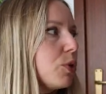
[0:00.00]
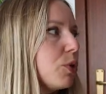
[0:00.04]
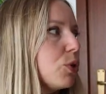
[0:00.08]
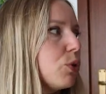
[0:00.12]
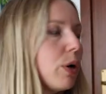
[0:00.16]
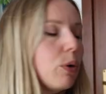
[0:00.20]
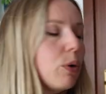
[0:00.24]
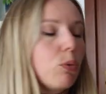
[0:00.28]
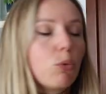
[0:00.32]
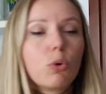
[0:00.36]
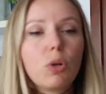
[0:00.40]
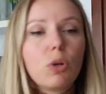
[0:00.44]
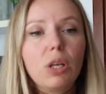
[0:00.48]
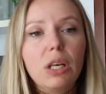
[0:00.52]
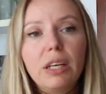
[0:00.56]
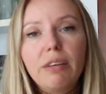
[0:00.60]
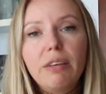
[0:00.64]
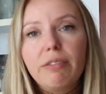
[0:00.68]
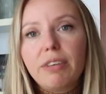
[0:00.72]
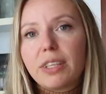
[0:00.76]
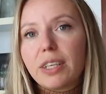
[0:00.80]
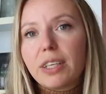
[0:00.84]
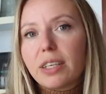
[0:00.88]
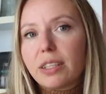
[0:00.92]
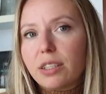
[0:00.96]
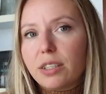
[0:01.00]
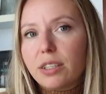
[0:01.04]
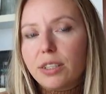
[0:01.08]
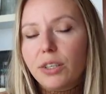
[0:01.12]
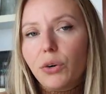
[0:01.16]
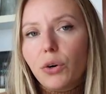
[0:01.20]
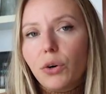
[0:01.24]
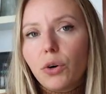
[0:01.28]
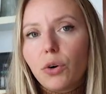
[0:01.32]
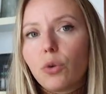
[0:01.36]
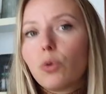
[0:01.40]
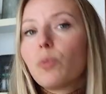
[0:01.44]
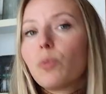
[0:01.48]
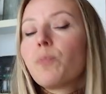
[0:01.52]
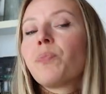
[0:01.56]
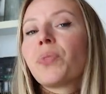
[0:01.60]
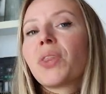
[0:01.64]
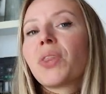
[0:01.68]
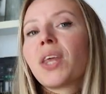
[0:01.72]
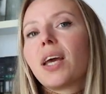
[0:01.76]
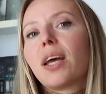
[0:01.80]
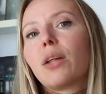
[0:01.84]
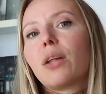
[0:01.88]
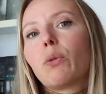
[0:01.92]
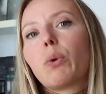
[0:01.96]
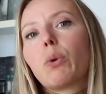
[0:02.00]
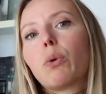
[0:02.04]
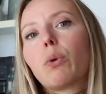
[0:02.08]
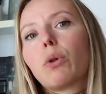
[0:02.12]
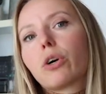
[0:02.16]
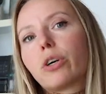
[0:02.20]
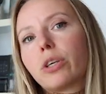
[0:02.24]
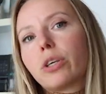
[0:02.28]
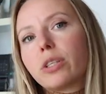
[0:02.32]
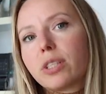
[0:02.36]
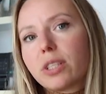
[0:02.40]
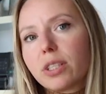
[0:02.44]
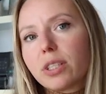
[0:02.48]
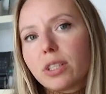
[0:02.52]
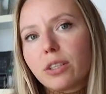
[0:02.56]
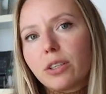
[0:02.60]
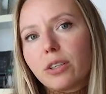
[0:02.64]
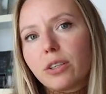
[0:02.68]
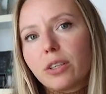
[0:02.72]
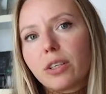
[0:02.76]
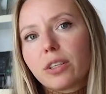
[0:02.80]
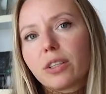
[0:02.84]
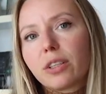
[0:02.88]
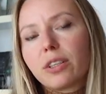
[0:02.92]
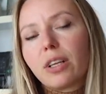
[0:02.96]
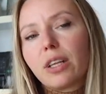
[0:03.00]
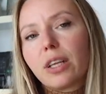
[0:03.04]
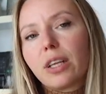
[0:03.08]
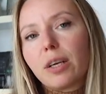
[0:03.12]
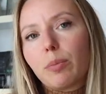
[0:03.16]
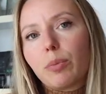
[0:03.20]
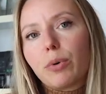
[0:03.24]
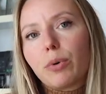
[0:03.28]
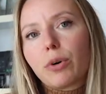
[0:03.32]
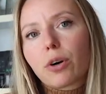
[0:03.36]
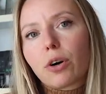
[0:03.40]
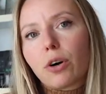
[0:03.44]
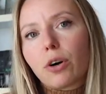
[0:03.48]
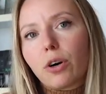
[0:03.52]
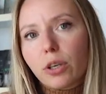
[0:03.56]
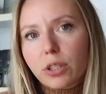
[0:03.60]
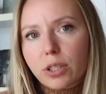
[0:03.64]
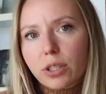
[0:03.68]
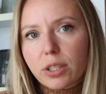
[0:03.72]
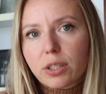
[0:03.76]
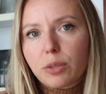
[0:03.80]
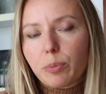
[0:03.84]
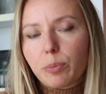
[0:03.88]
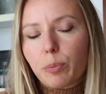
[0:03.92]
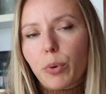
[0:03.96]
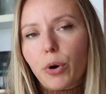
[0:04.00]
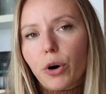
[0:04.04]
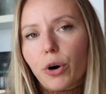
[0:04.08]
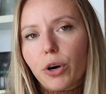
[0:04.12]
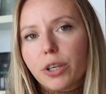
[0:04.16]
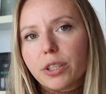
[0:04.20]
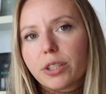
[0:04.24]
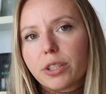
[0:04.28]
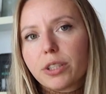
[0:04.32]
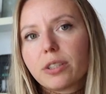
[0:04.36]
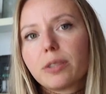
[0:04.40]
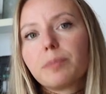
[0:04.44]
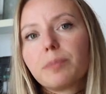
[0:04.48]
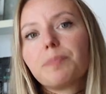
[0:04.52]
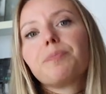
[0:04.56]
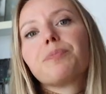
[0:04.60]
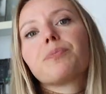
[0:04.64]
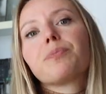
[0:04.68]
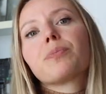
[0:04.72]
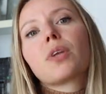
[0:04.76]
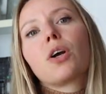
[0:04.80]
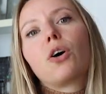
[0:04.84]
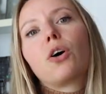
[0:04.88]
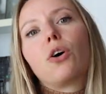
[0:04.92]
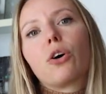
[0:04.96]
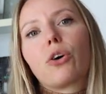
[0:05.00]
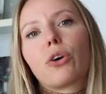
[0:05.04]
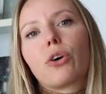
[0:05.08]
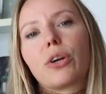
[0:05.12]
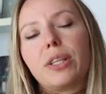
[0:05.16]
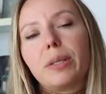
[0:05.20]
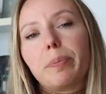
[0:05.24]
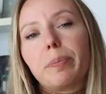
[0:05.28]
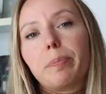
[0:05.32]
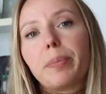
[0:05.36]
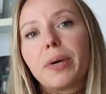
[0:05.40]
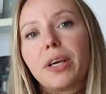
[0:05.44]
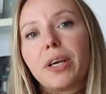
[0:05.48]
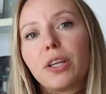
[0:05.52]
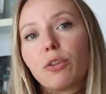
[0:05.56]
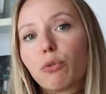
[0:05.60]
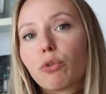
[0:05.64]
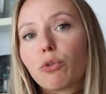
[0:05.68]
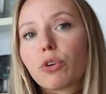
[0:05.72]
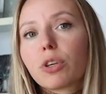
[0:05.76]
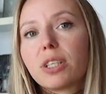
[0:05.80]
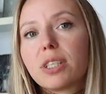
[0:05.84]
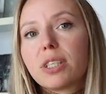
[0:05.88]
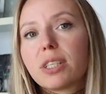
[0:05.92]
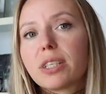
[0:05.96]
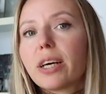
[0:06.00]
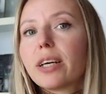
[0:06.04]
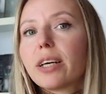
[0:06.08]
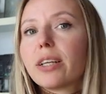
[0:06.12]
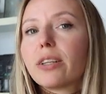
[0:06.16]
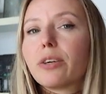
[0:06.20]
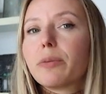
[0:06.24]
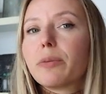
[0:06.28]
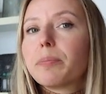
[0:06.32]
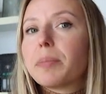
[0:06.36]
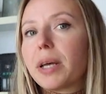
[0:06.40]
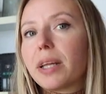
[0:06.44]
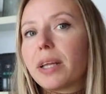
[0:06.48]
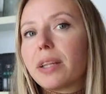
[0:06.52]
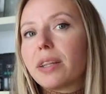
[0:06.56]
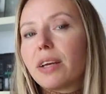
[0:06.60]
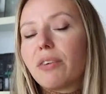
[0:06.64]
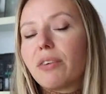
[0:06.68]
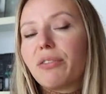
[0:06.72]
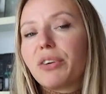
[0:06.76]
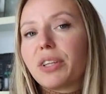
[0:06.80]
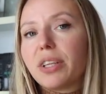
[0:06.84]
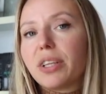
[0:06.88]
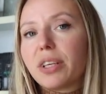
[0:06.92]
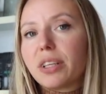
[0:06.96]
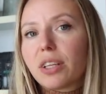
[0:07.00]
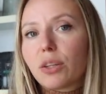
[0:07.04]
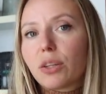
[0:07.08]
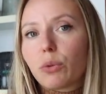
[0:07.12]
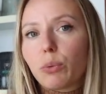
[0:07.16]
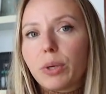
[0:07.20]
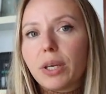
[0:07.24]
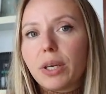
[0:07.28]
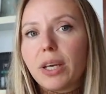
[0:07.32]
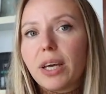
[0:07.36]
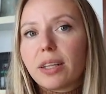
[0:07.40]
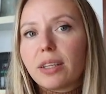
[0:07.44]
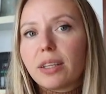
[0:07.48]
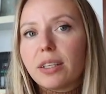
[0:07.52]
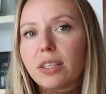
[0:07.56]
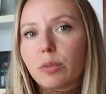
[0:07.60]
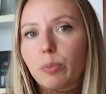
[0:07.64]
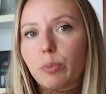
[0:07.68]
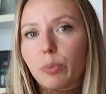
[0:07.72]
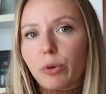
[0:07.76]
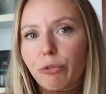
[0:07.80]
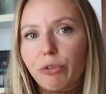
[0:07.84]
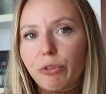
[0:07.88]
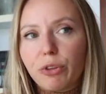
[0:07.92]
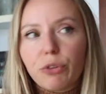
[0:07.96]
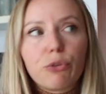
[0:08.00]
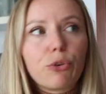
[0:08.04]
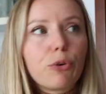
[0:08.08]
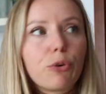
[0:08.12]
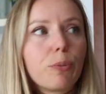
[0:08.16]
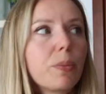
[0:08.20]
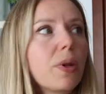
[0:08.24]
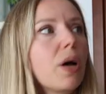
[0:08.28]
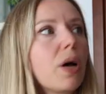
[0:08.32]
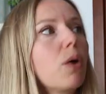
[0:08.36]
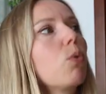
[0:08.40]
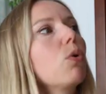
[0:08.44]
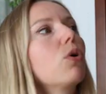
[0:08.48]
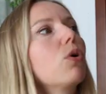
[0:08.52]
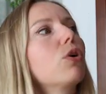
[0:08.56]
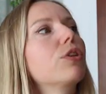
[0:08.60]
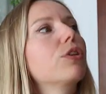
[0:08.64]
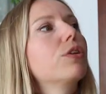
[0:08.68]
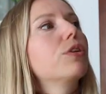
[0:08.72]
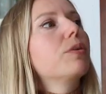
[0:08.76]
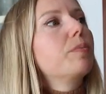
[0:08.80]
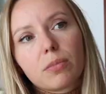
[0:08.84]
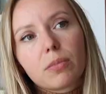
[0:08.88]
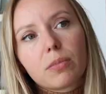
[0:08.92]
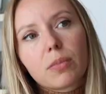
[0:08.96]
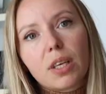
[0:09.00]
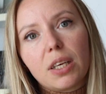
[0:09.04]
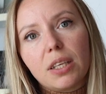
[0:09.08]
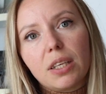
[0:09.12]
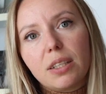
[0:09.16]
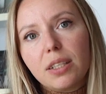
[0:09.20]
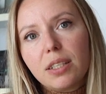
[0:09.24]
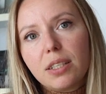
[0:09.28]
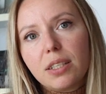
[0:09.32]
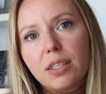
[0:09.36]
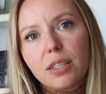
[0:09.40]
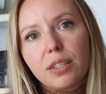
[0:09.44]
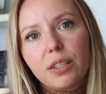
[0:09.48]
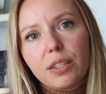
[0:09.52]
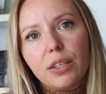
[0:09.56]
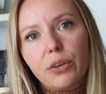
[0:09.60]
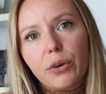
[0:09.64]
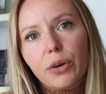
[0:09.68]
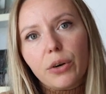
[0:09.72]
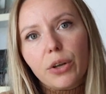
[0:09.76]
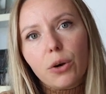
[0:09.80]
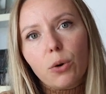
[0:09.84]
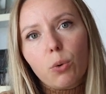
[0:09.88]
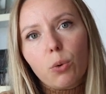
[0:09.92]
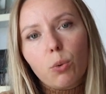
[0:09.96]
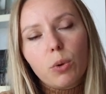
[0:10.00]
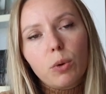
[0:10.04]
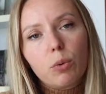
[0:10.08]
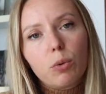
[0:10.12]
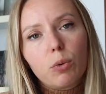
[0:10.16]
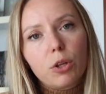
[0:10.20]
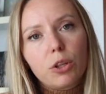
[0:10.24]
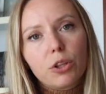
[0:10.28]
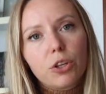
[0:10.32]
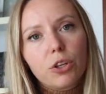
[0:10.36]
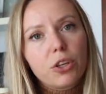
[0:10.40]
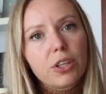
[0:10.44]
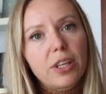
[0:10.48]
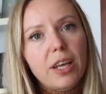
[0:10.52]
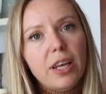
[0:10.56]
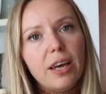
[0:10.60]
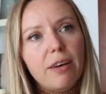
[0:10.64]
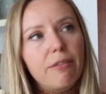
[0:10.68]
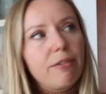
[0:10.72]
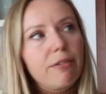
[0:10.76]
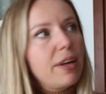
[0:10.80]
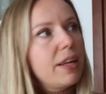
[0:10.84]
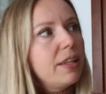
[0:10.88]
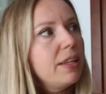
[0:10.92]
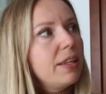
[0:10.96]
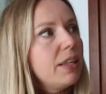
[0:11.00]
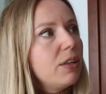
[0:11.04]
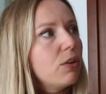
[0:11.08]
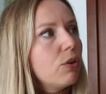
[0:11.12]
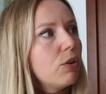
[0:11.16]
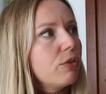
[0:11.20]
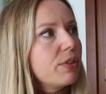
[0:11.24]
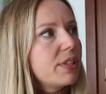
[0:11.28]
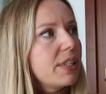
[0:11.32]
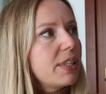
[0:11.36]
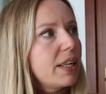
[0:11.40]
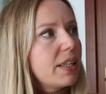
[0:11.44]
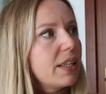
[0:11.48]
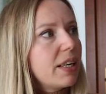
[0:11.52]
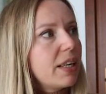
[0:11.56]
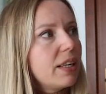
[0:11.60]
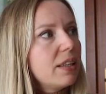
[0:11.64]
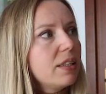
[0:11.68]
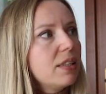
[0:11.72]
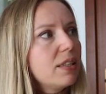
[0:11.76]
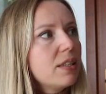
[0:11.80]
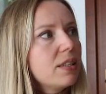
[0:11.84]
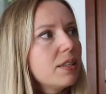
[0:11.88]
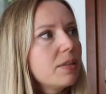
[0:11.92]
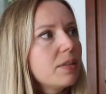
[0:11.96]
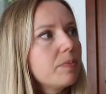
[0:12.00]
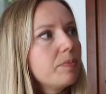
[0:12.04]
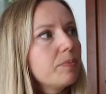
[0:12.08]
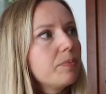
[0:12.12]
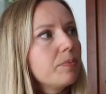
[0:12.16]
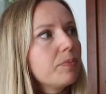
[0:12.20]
So I will leave it at zero and we will consider the labor cost part already paid for this item and everything that we get is profit from now on. In this scenario, we will not have any offsite ads.